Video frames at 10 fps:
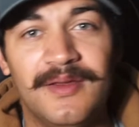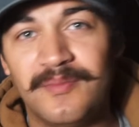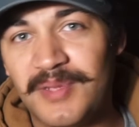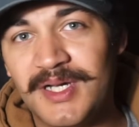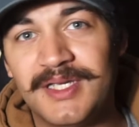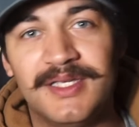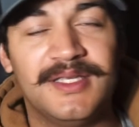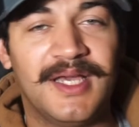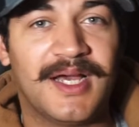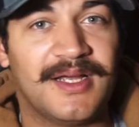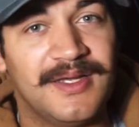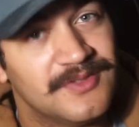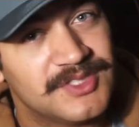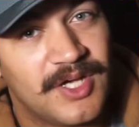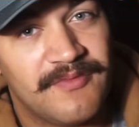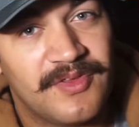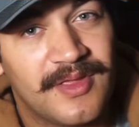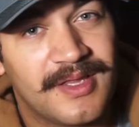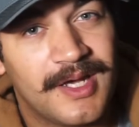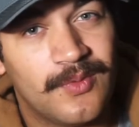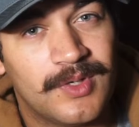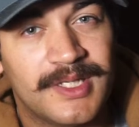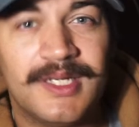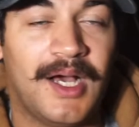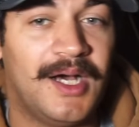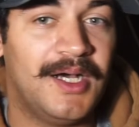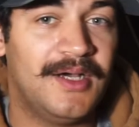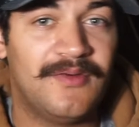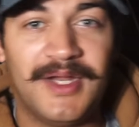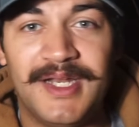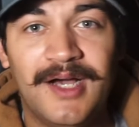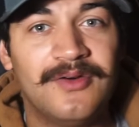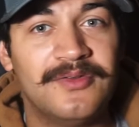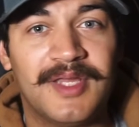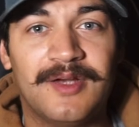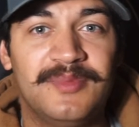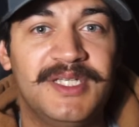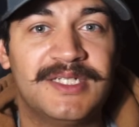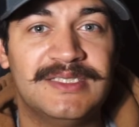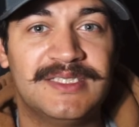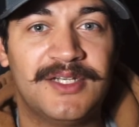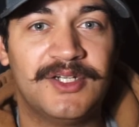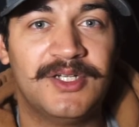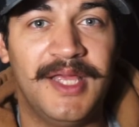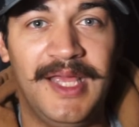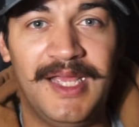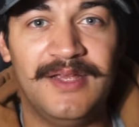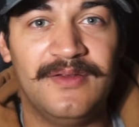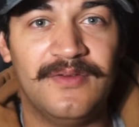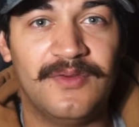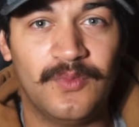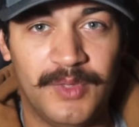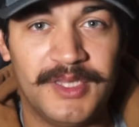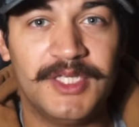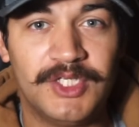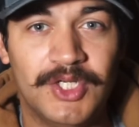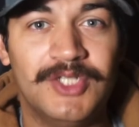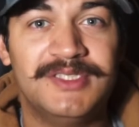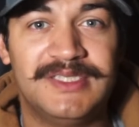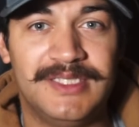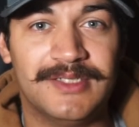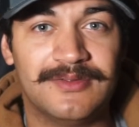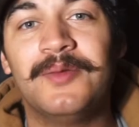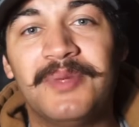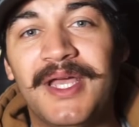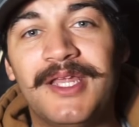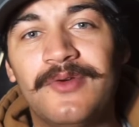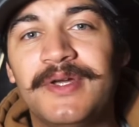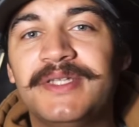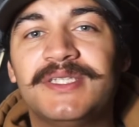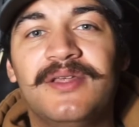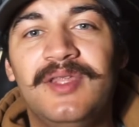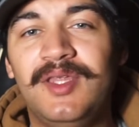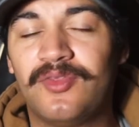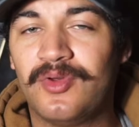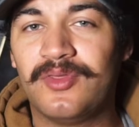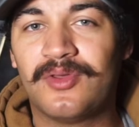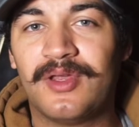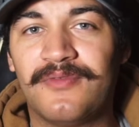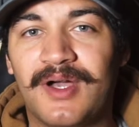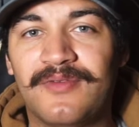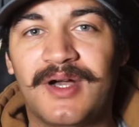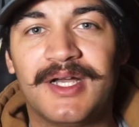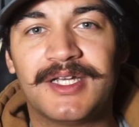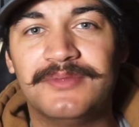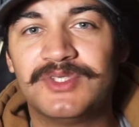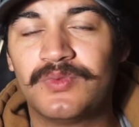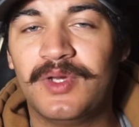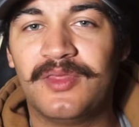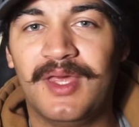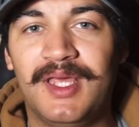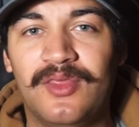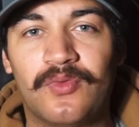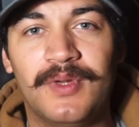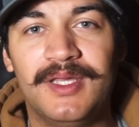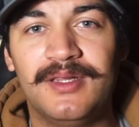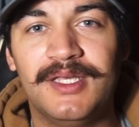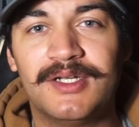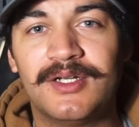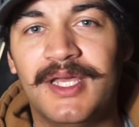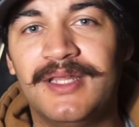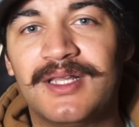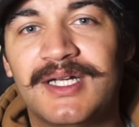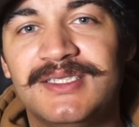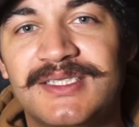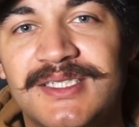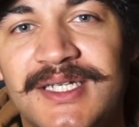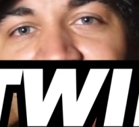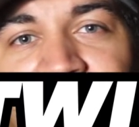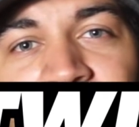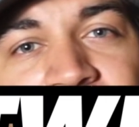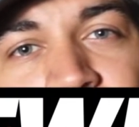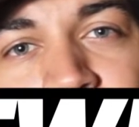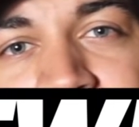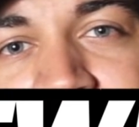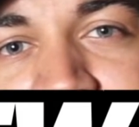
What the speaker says: But yeah, it was everything that I wanted. Right now, that would be considered a really good steal. But anyways, the 335i comes with a 3-liter inline-6 twin